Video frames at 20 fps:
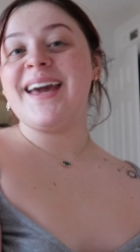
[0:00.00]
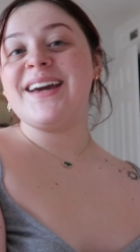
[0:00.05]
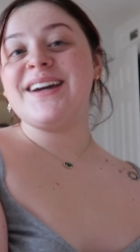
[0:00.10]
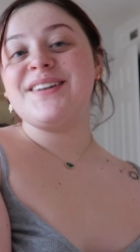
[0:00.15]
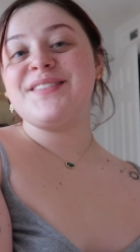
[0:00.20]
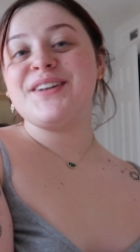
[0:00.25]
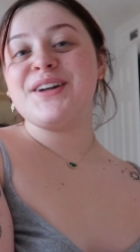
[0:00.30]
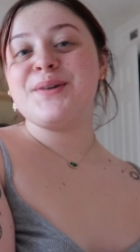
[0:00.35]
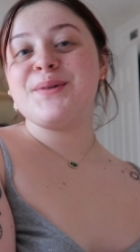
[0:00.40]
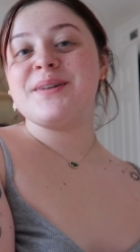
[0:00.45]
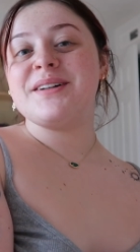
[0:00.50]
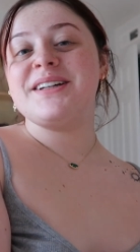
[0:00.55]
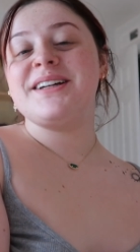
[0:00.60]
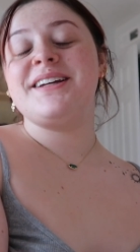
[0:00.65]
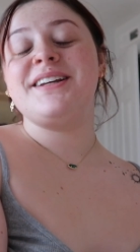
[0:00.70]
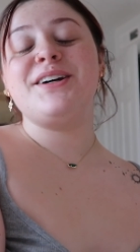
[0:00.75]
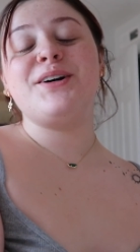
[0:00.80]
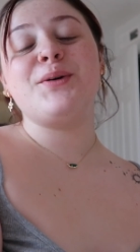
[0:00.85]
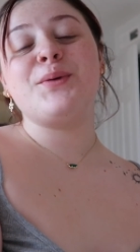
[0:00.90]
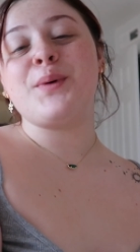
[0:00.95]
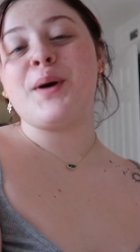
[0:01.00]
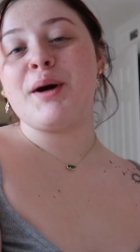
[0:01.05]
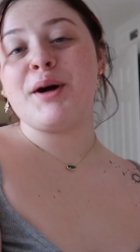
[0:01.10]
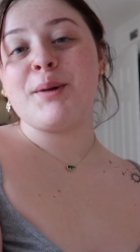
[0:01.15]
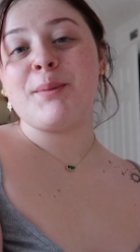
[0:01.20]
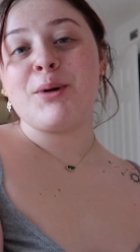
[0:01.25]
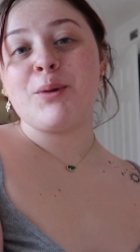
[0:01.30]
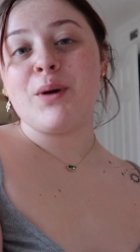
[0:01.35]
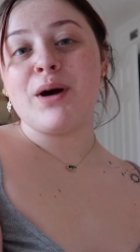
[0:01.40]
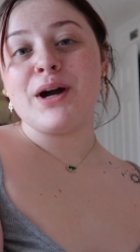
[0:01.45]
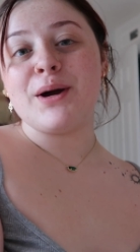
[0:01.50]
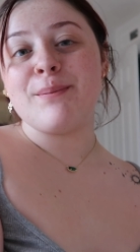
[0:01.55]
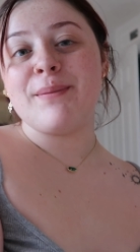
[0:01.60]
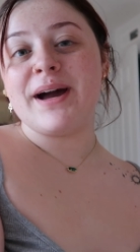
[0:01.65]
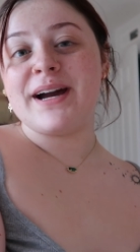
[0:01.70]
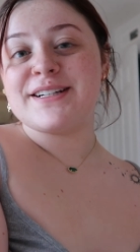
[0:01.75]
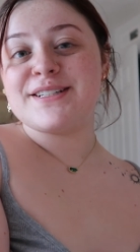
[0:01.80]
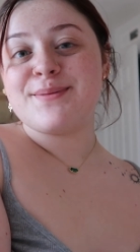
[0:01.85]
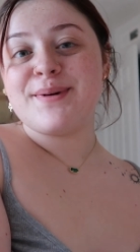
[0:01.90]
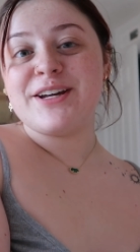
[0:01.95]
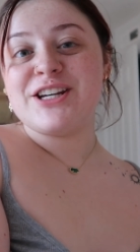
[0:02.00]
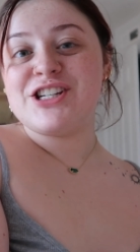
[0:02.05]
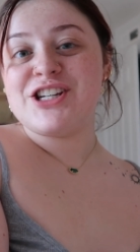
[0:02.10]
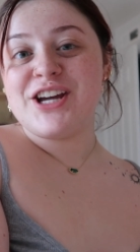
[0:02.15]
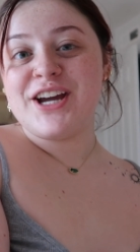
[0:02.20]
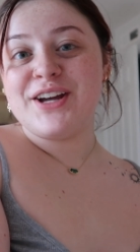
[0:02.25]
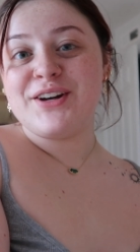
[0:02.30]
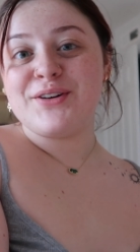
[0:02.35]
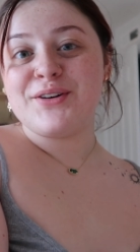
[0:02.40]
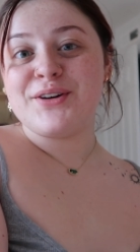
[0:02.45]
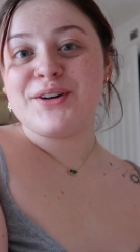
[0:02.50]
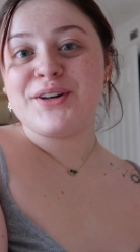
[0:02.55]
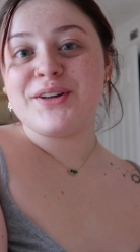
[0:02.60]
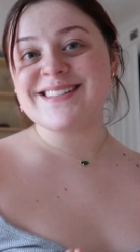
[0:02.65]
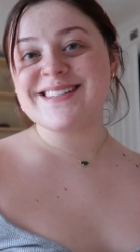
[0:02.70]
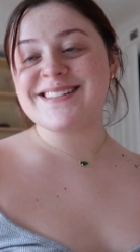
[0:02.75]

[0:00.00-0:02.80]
Hey everyone, welcome or welcome back to my channel.